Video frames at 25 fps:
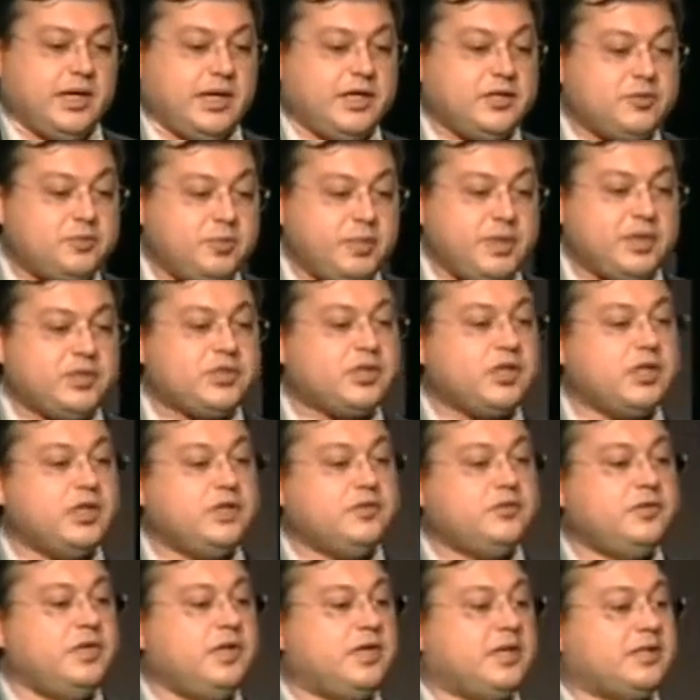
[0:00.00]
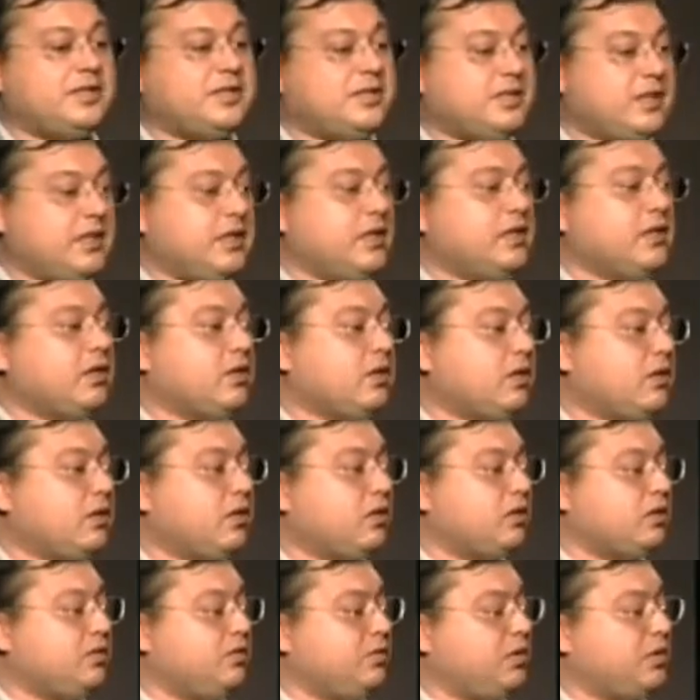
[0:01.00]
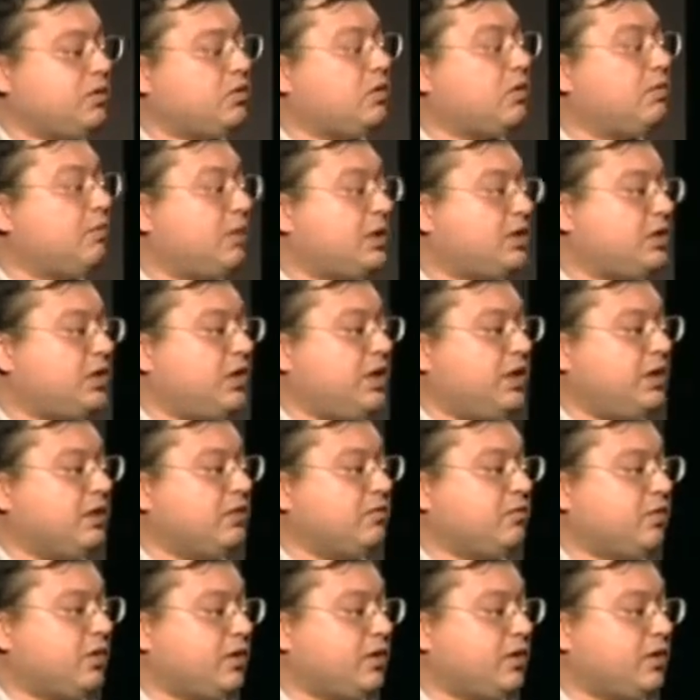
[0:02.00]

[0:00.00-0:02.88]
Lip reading: especially if they are single-load virtual machine,